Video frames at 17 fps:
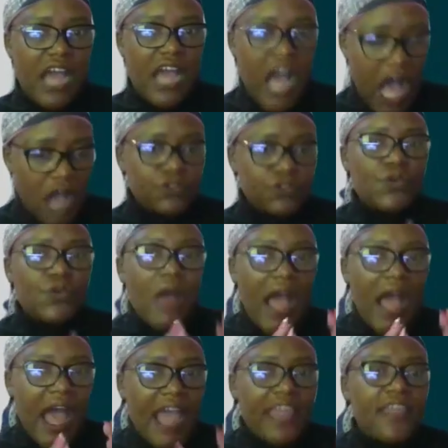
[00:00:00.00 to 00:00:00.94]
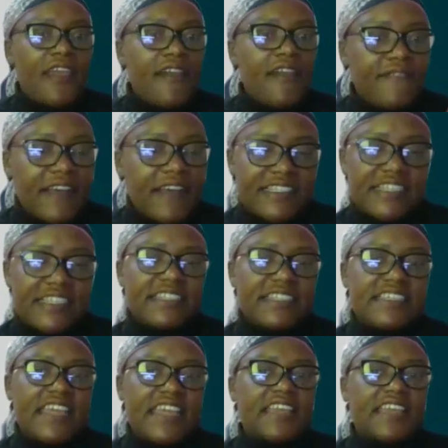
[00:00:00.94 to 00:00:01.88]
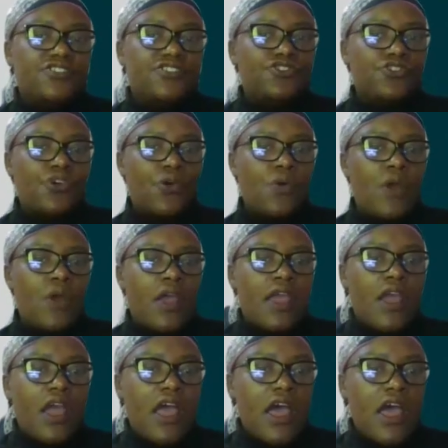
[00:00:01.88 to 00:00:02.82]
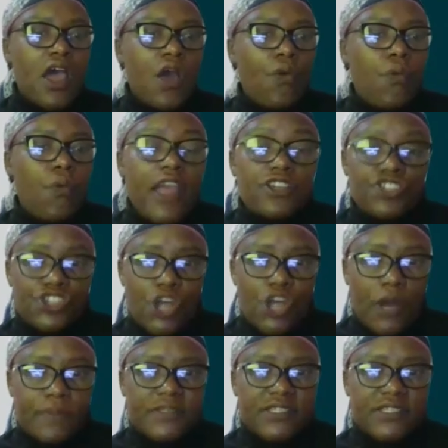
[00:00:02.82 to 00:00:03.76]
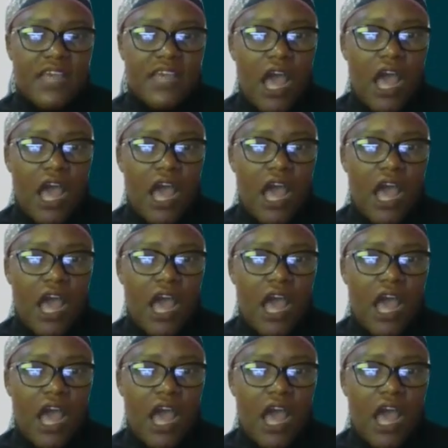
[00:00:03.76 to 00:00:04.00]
How do I facilitate, you know, workshops?